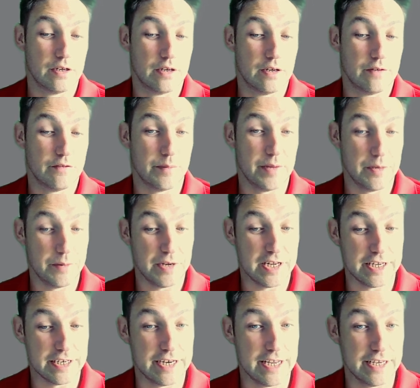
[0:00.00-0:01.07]
From here we
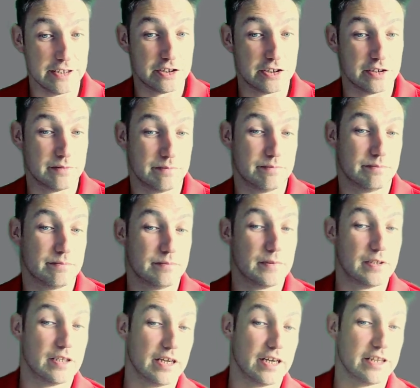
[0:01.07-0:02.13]
click Next,
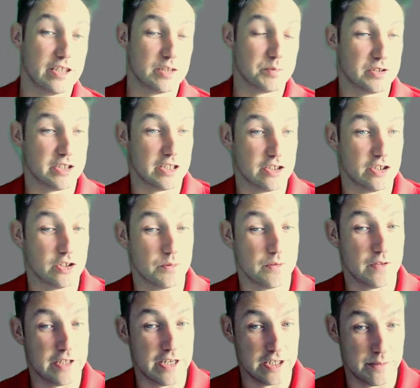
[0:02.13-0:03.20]
and this presents us with the
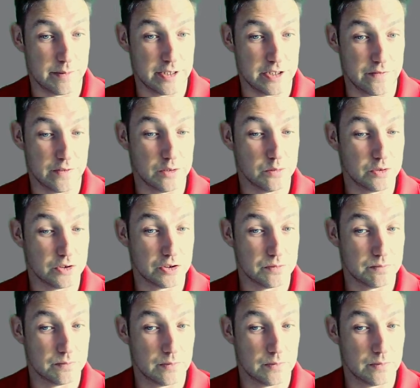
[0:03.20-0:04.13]
database fields.